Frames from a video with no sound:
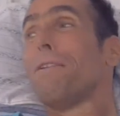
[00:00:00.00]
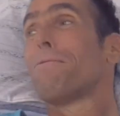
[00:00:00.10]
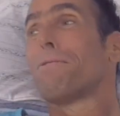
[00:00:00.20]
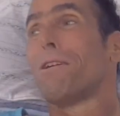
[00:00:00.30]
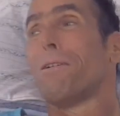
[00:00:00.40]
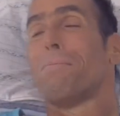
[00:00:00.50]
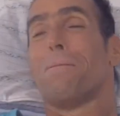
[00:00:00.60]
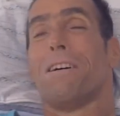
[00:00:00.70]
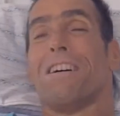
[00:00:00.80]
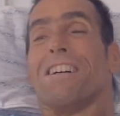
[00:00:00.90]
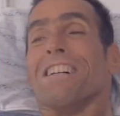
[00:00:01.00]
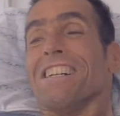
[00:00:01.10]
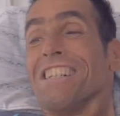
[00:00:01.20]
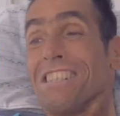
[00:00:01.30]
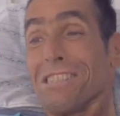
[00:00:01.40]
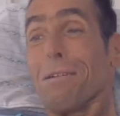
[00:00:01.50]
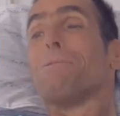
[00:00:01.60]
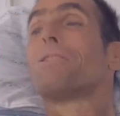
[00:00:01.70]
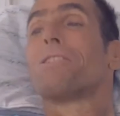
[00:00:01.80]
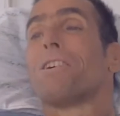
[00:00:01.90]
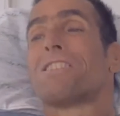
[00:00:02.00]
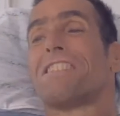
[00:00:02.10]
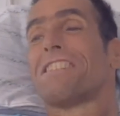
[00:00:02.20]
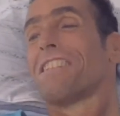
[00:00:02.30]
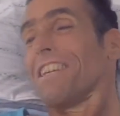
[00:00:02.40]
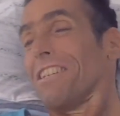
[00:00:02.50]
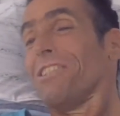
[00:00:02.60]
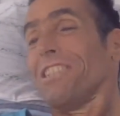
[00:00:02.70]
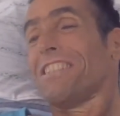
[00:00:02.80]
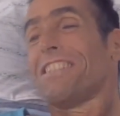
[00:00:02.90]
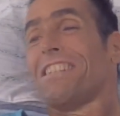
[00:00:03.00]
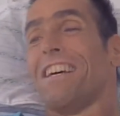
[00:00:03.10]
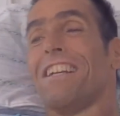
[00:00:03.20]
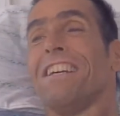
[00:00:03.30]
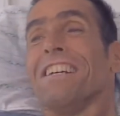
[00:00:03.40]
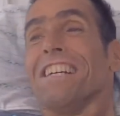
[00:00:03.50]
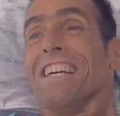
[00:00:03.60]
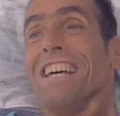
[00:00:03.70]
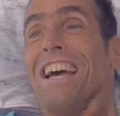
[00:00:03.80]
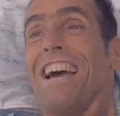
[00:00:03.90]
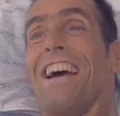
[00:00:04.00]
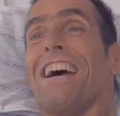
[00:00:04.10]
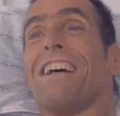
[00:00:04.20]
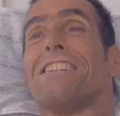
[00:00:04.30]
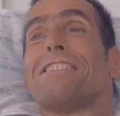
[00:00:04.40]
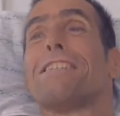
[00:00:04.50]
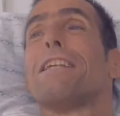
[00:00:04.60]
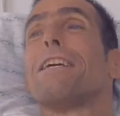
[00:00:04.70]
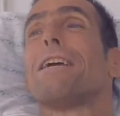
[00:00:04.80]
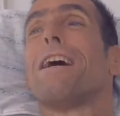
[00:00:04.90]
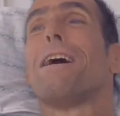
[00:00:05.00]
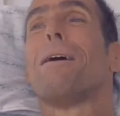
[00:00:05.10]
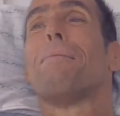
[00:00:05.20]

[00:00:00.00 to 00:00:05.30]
away from summer solstice, like you just said, and sitting